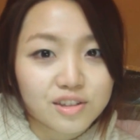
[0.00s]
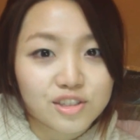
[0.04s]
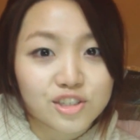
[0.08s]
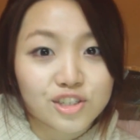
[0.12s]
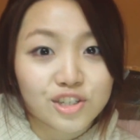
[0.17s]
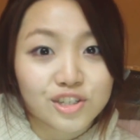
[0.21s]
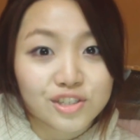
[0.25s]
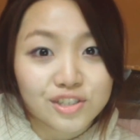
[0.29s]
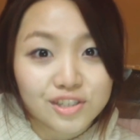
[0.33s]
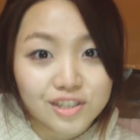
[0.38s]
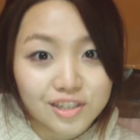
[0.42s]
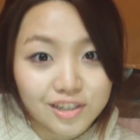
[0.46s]

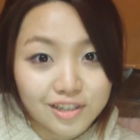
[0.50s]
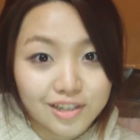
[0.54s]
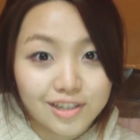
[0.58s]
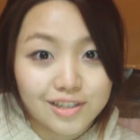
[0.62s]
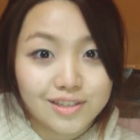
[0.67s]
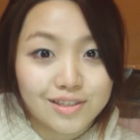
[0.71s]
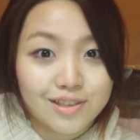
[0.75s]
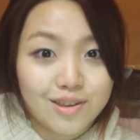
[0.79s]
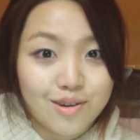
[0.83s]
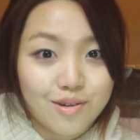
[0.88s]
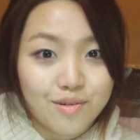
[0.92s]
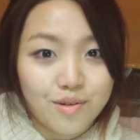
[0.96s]
just in
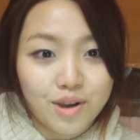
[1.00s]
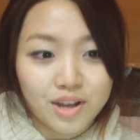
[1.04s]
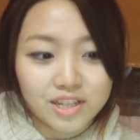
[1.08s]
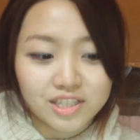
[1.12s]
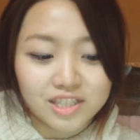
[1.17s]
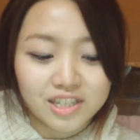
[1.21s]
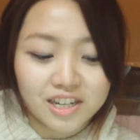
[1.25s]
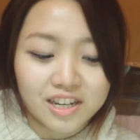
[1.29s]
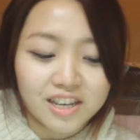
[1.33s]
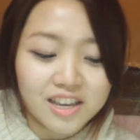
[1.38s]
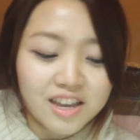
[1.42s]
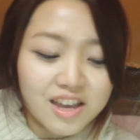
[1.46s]
case they're
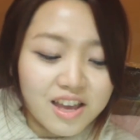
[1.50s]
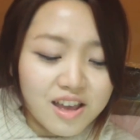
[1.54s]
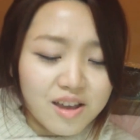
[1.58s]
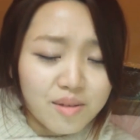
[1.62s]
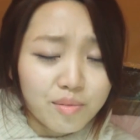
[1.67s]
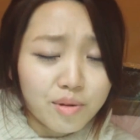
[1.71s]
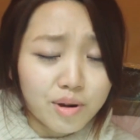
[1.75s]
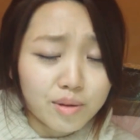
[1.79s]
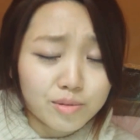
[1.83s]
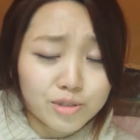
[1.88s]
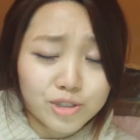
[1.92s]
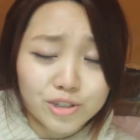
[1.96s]
watching,
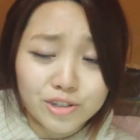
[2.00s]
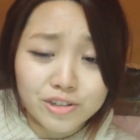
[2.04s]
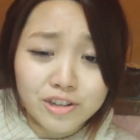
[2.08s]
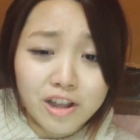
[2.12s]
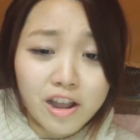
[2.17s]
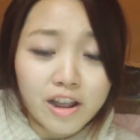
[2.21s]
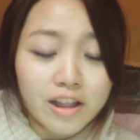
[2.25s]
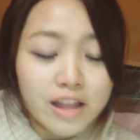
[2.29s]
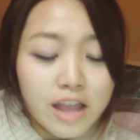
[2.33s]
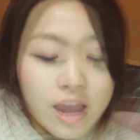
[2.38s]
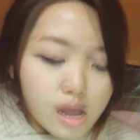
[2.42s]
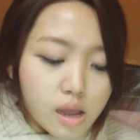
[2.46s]
but I'm sure
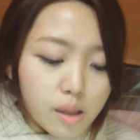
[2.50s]
not.